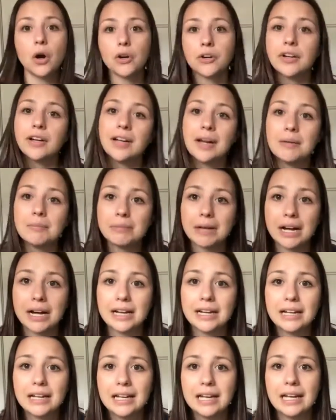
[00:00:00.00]
to come by
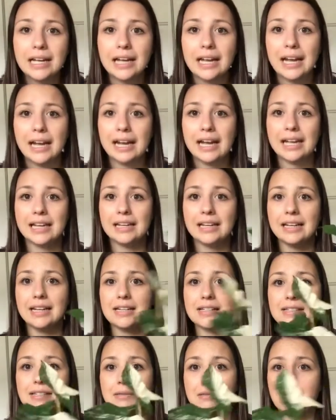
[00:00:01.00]
and
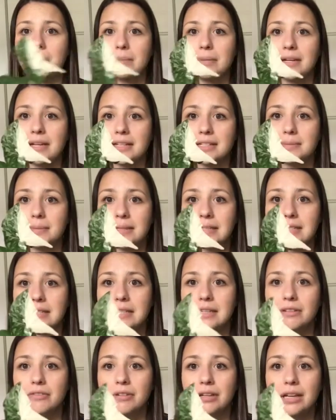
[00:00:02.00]
is a bit
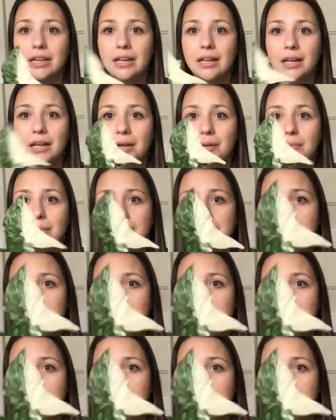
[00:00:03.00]
expensive, but it